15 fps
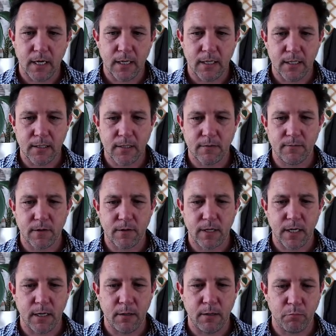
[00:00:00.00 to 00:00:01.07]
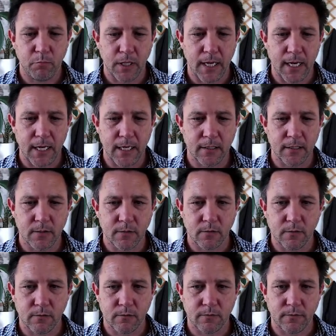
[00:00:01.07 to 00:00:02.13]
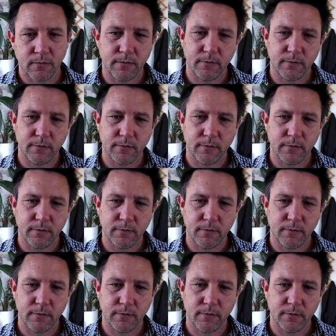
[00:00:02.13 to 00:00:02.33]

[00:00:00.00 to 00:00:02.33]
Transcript: It's very bland, sort of